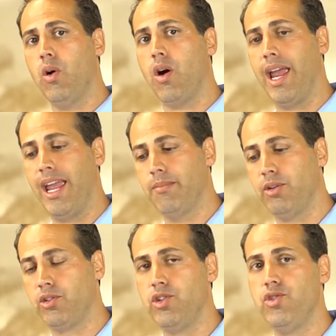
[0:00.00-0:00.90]
are
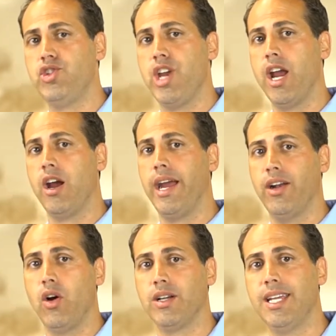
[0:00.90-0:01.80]
able to share
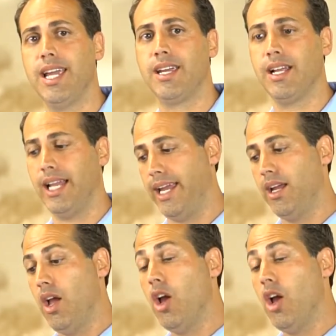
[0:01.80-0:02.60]
and articulate